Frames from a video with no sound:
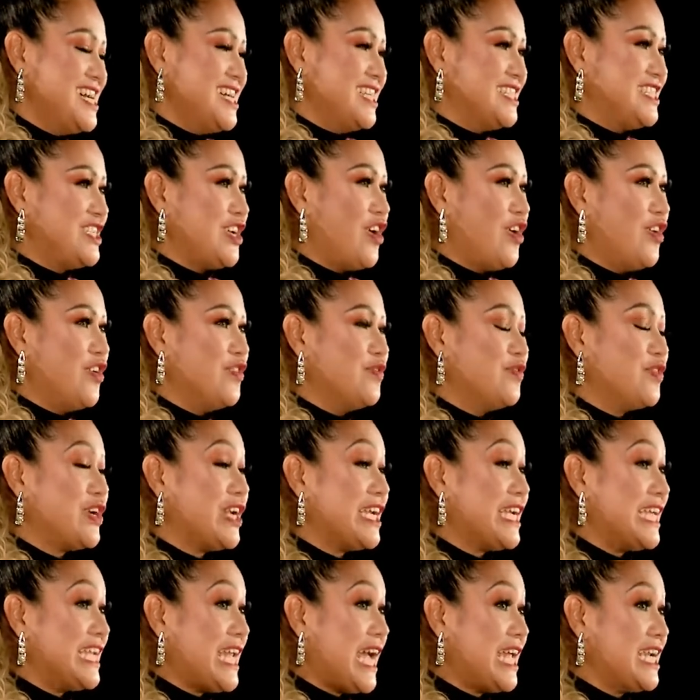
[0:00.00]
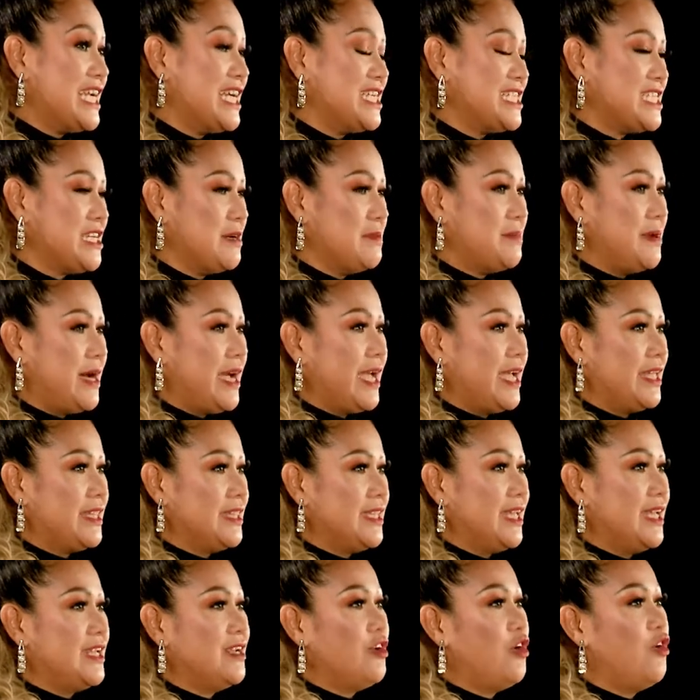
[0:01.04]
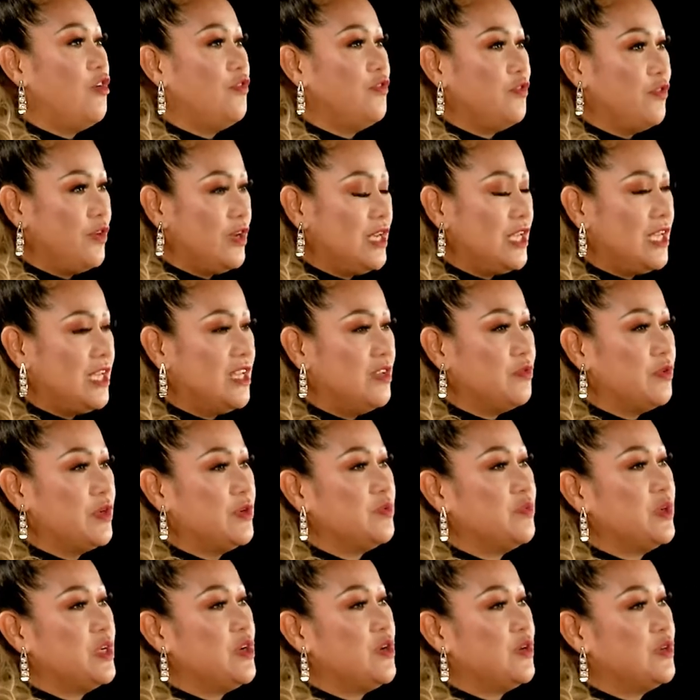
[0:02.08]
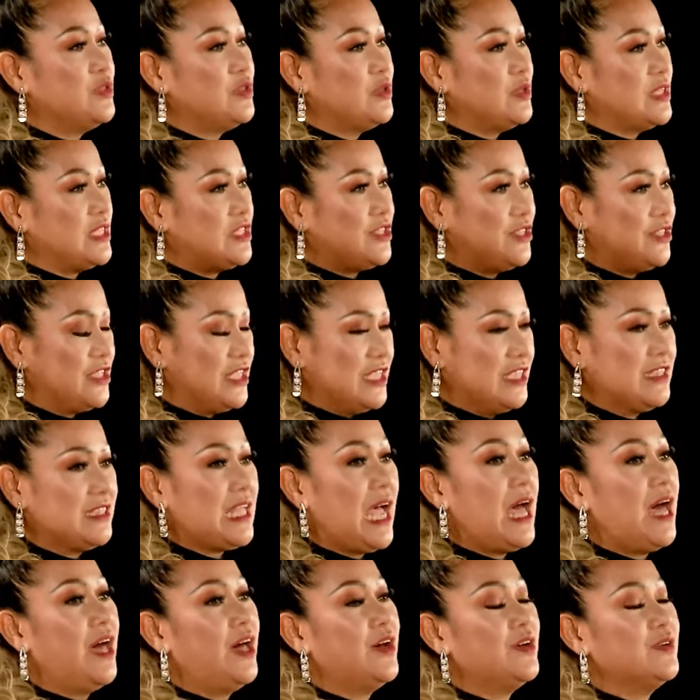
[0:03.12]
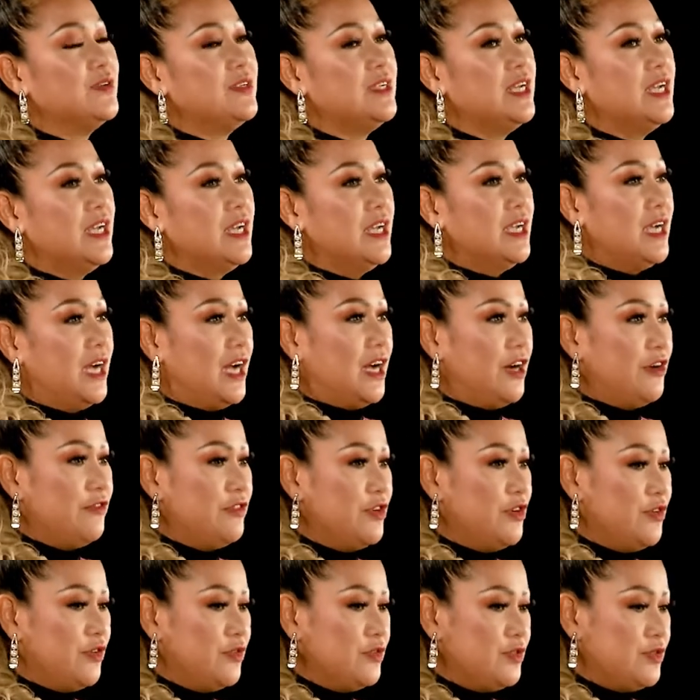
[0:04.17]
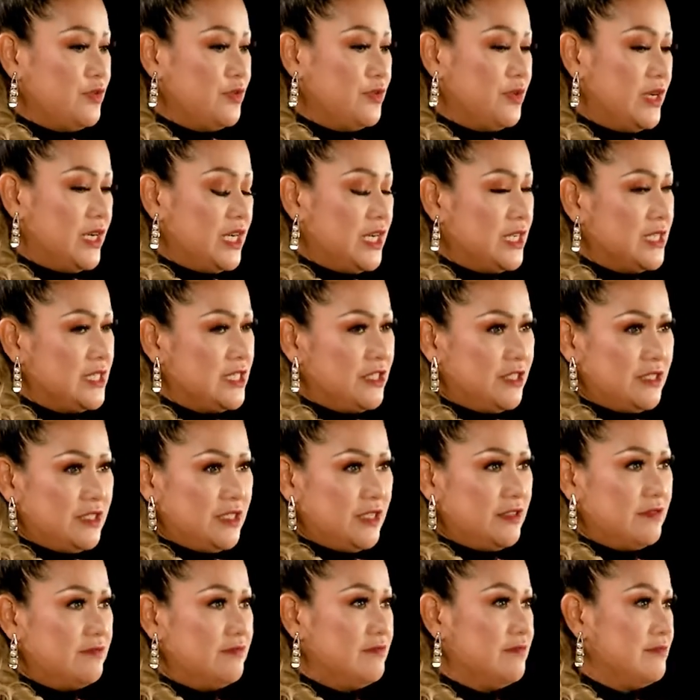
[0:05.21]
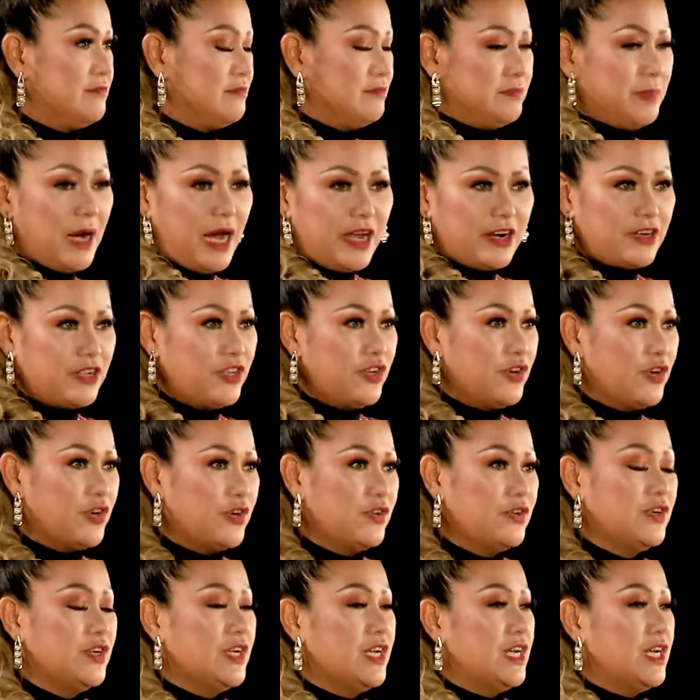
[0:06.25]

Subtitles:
So murag inana siya ba? And then hopefully when we go to a certain town, we go to a certain barrio,